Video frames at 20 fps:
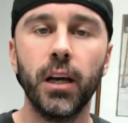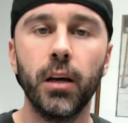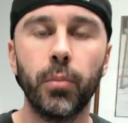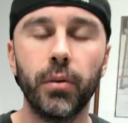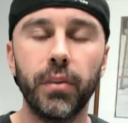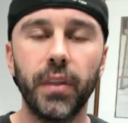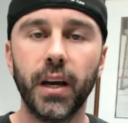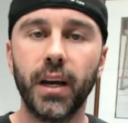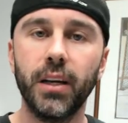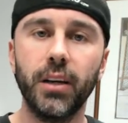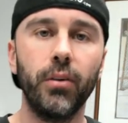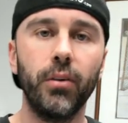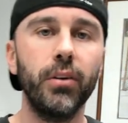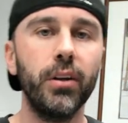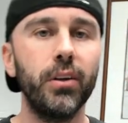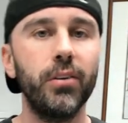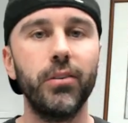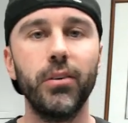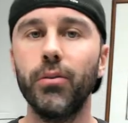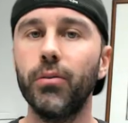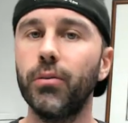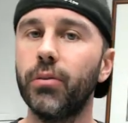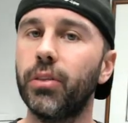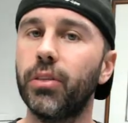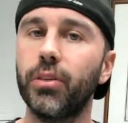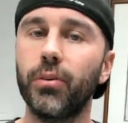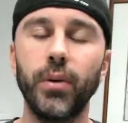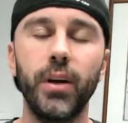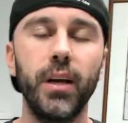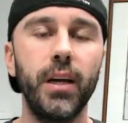but they can only do
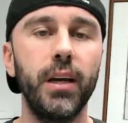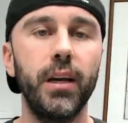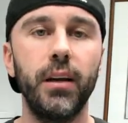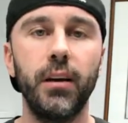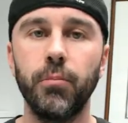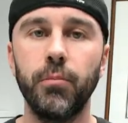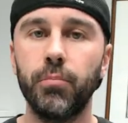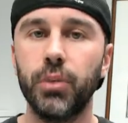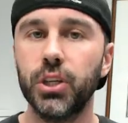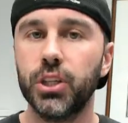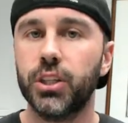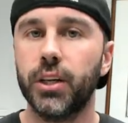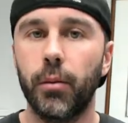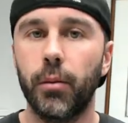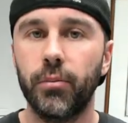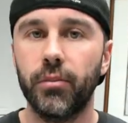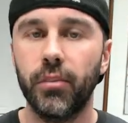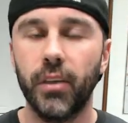3 push-ups.